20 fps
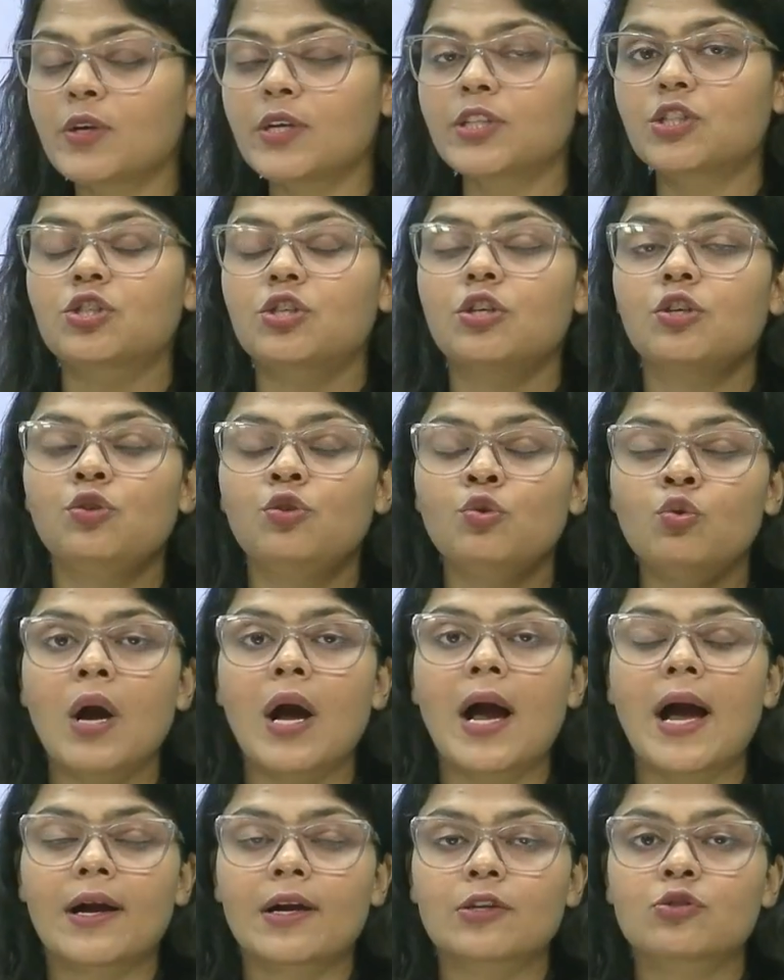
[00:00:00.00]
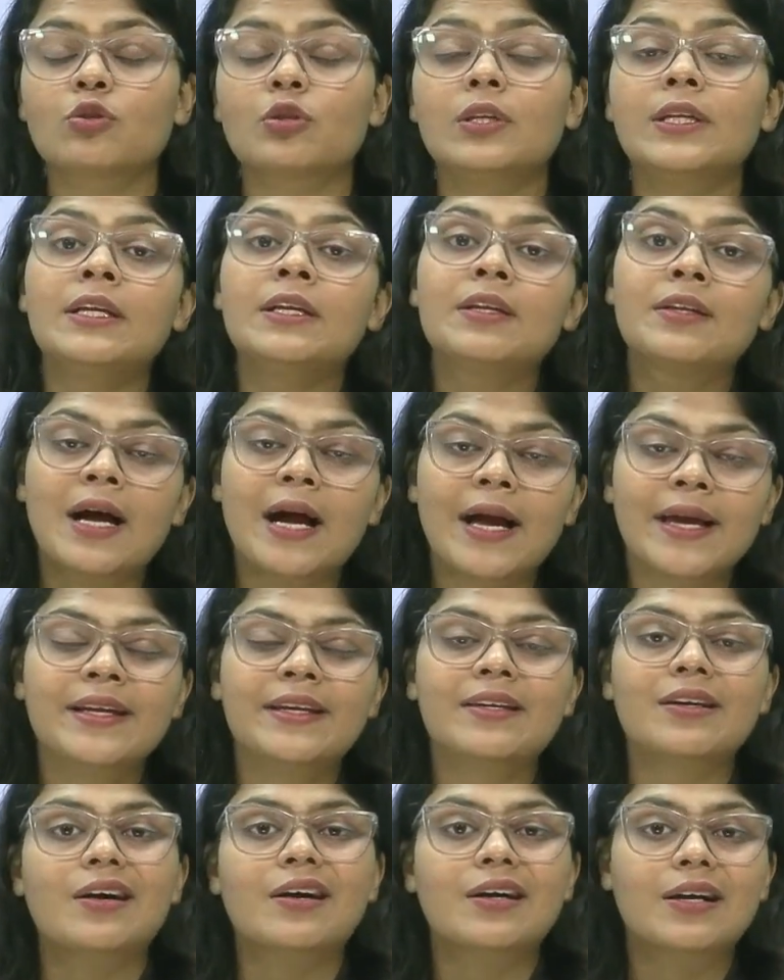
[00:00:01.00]
which you actually
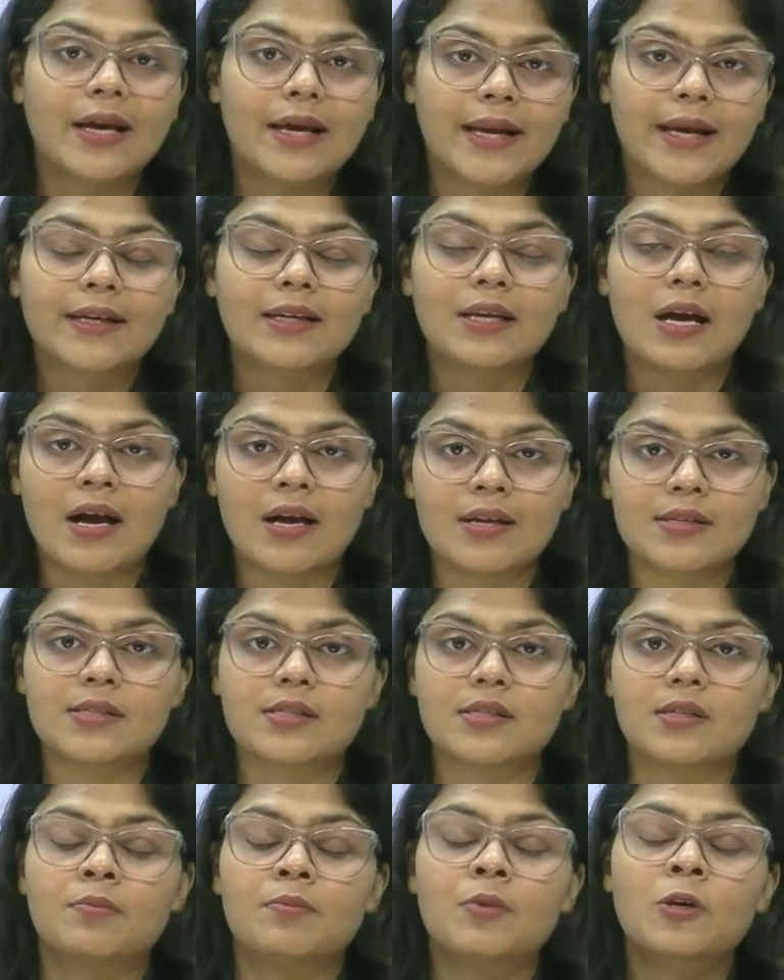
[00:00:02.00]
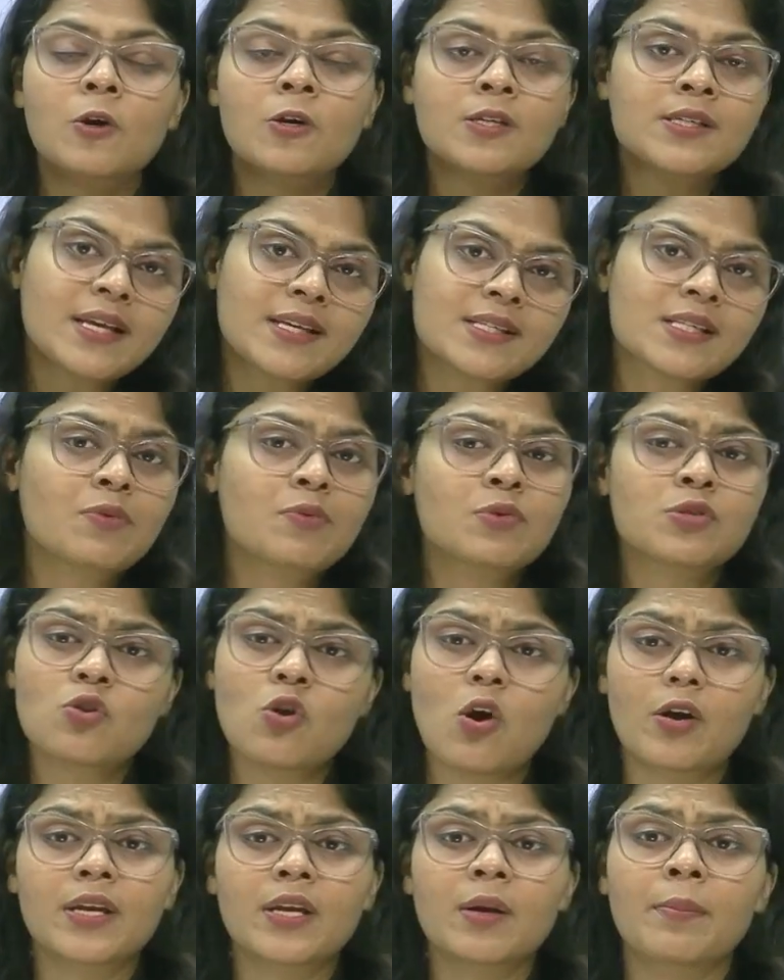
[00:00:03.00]
write a correct answer. Because as I was
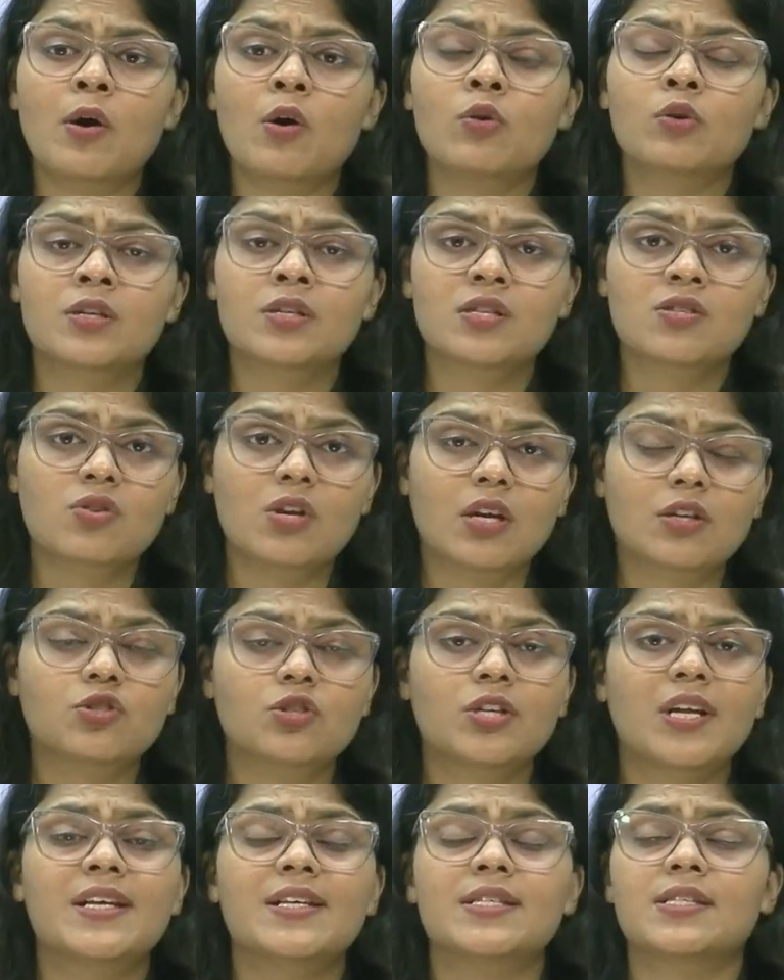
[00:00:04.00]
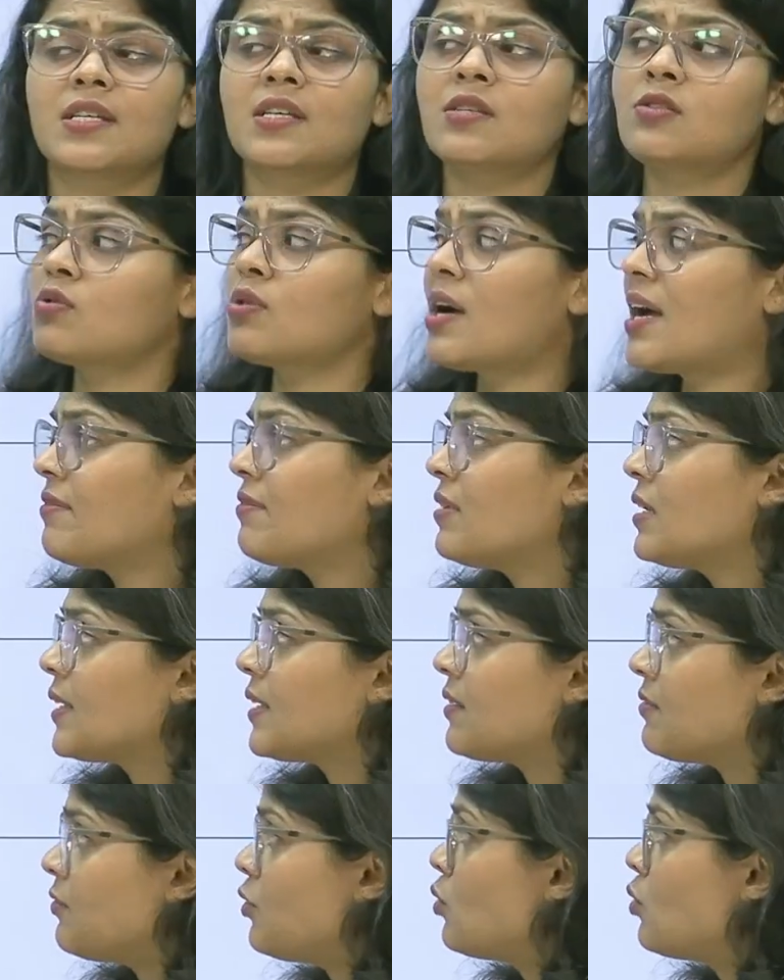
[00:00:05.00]
talking about structurizing, so I will give